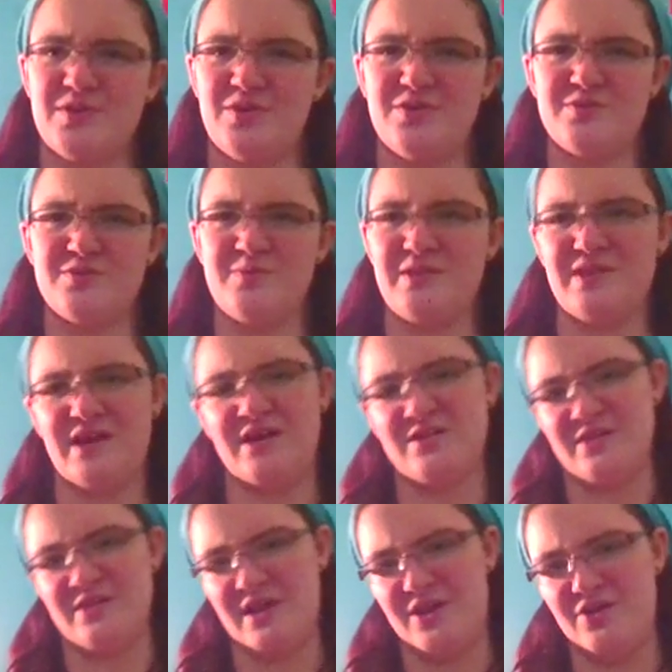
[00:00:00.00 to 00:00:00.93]
it's been like
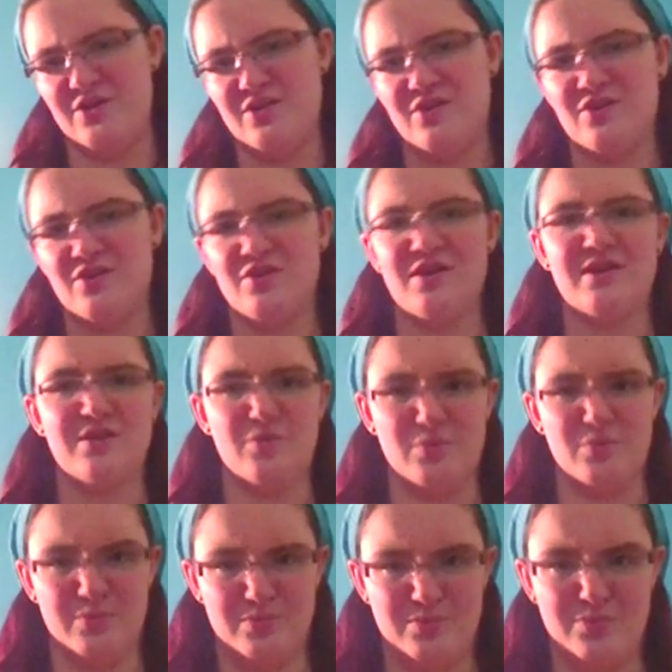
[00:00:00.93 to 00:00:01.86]
later in the
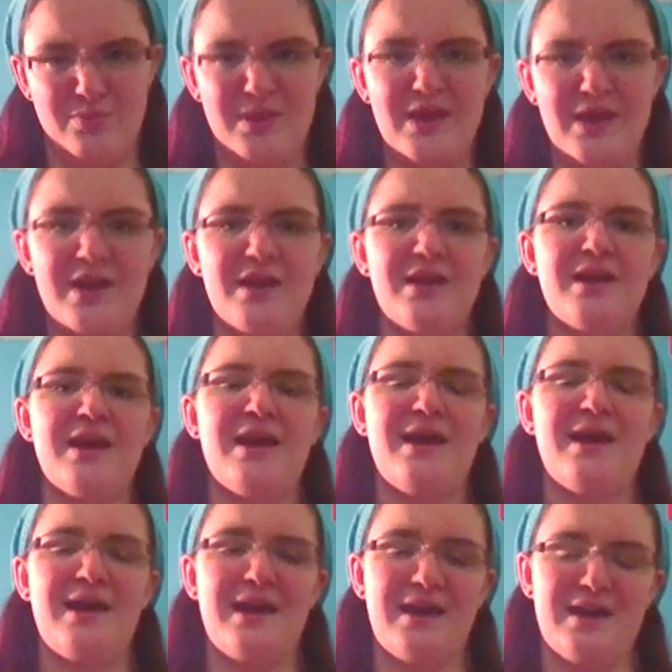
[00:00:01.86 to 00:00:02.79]
week
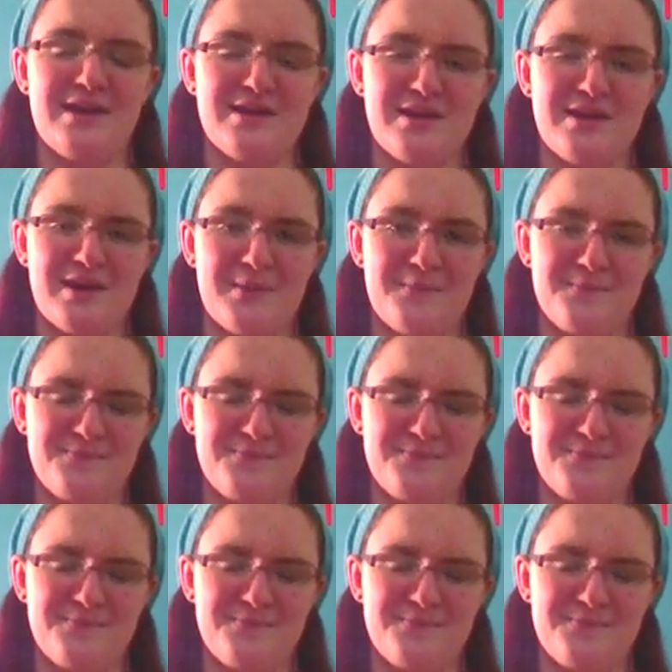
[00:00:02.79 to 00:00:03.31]
and um,